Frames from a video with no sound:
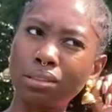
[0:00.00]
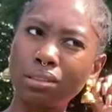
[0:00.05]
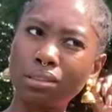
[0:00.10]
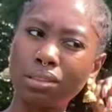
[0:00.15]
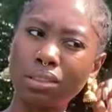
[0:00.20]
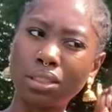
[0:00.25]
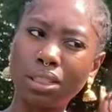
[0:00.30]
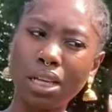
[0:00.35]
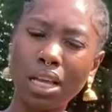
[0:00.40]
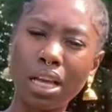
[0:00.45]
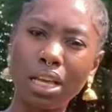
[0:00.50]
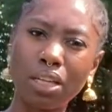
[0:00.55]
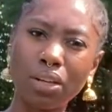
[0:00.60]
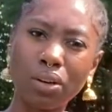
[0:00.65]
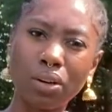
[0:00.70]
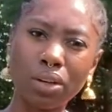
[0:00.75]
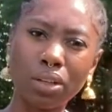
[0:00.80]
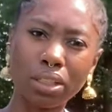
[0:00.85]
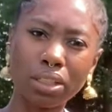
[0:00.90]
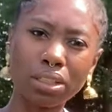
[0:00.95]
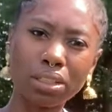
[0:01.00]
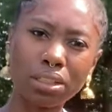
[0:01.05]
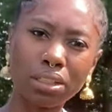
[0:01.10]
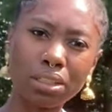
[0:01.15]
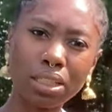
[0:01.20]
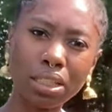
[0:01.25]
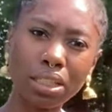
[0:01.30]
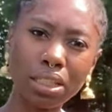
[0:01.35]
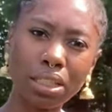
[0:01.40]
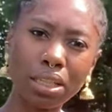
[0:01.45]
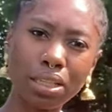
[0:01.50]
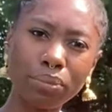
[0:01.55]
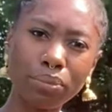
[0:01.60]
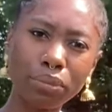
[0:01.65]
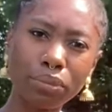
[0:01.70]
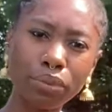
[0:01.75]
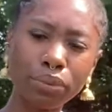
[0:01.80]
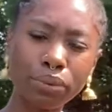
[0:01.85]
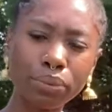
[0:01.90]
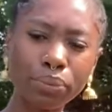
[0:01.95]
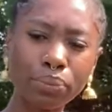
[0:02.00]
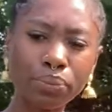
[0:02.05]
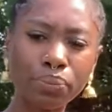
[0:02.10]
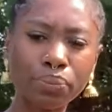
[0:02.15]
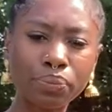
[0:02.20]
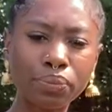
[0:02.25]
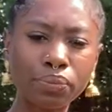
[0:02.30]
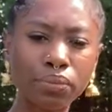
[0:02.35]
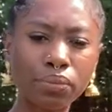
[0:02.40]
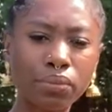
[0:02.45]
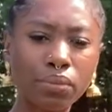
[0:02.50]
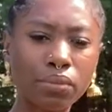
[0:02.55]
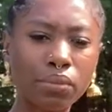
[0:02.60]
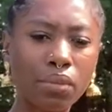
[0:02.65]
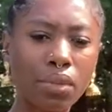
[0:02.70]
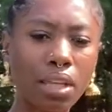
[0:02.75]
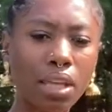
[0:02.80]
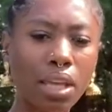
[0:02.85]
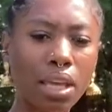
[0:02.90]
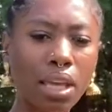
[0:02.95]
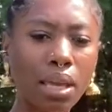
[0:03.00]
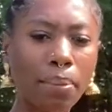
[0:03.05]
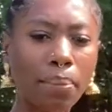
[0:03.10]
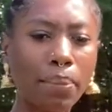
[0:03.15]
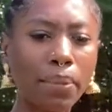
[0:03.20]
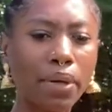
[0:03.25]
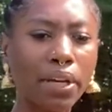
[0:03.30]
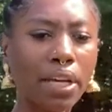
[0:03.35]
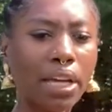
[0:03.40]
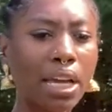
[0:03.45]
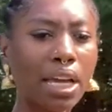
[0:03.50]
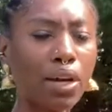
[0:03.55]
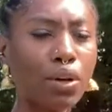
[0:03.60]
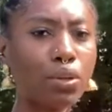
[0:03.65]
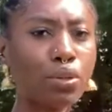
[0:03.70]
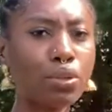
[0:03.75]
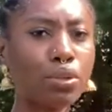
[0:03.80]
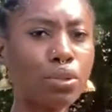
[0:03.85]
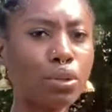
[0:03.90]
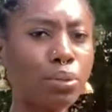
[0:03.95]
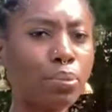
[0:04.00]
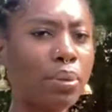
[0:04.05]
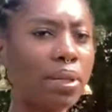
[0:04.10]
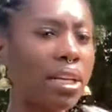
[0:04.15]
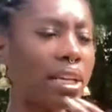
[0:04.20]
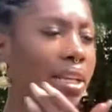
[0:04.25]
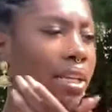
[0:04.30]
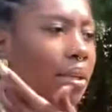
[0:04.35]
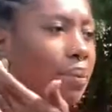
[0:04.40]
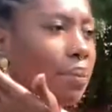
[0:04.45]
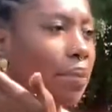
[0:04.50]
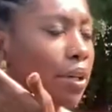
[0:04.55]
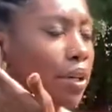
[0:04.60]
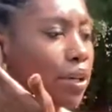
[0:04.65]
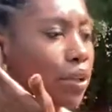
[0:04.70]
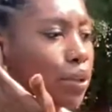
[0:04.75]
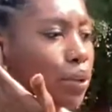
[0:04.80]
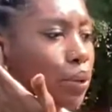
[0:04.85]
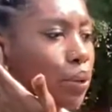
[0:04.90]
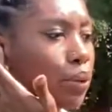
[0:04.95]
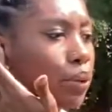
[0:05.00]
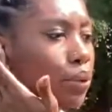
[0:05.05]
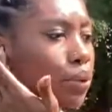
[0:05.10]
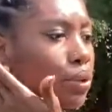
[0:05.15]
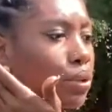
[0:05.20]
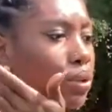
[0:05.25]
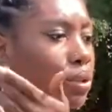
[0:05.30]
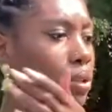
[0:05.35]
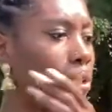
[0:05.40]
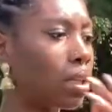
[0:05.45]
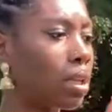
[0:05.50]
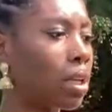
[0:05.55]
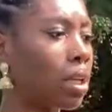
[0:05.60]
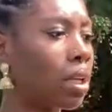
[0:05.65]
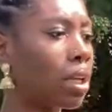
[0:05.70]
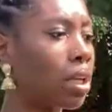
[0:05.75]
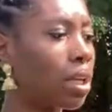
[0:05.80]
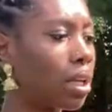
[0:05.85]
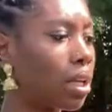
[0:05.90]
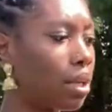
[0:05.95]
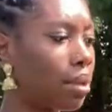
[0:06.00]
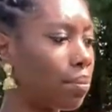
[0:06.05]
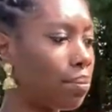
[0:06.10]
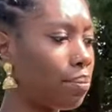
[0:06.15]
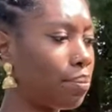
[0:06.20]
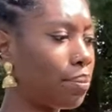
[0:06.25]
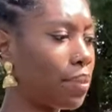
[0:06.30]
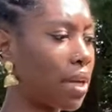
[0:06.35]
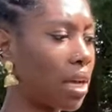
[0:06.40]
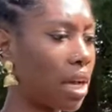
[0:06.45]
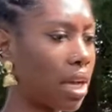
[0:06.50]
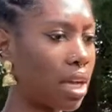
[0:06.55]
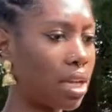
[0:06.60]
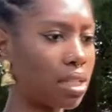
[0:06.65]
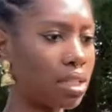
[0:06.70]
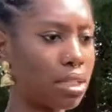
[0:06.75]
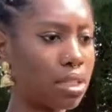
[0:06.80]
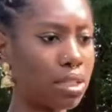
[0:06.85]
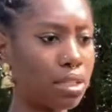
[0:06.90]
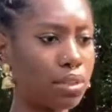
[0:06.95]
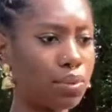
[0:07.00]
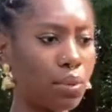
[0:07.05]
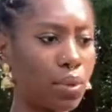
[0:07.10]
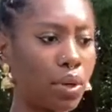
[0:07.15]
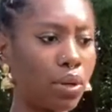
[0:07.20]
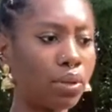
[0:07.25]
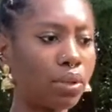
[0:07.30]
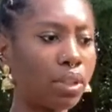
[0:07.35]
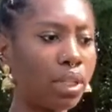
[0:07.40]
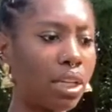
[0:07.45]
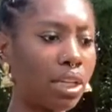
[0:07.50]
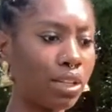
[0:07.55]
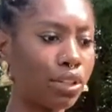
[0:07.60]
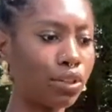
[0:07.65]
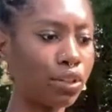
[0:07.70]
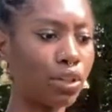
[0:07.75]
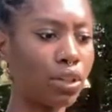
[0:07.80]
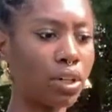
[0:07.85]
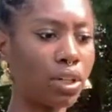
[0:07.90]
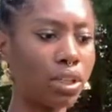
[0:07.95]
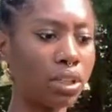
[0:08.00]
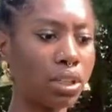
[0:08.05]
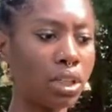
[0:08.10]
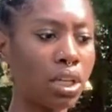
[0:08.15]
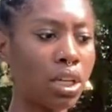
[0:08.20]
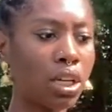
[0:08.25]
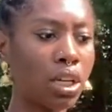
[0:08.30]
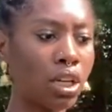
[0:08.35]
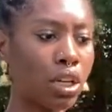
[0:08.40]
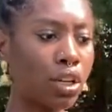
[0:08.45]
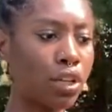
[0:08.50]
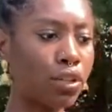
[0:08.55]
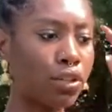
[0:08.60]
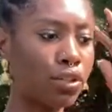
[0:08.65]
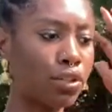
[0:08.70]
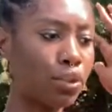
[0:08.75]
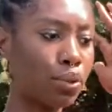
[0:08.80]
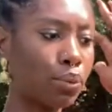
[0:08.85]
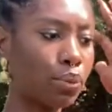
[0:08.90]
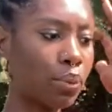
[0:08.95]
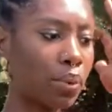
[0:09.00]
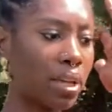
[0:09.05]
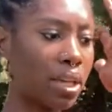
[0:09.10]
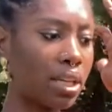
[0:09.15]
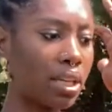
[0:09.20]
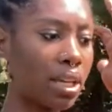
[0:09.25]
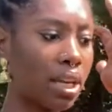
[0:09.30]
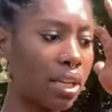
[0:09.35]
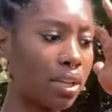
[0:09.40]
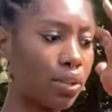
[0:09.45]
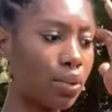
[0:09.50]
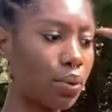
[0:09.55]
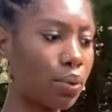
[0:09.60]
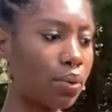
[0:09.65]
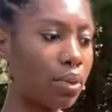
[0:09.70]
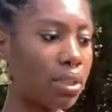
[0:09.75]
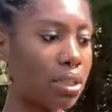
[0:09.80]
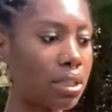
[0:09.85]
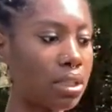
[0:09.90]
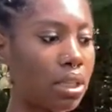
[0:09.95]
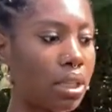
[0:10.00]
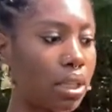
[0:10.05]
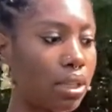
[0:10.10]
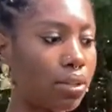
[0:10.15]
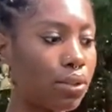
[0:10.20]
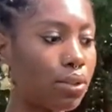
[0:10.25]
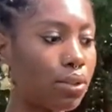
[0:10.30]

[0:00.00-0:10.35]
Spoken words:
July, August they came through. But I also planted marigolds in pots as well later on. So when I noticed that,